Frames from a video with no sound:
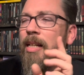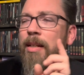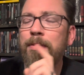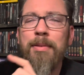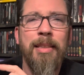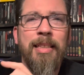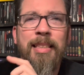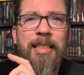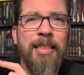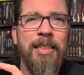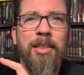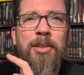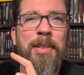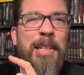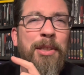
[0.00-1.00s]
everything's
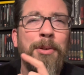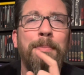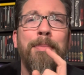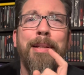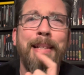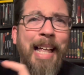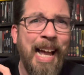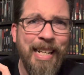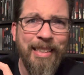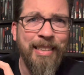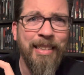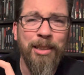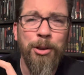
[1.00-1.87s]
still in the plastic.